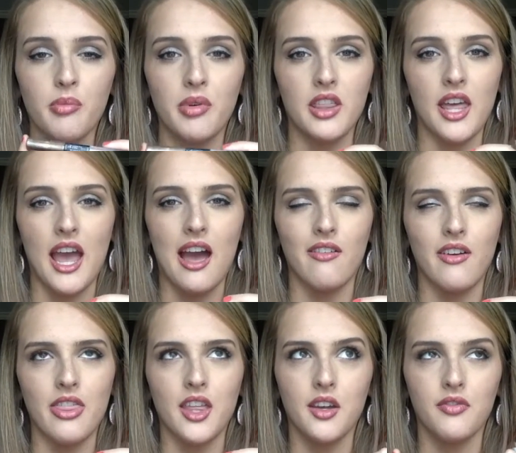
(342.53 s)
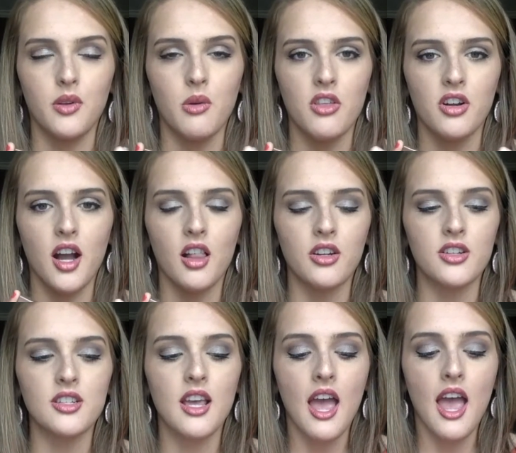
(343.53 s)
but they have, I think, a few other colors.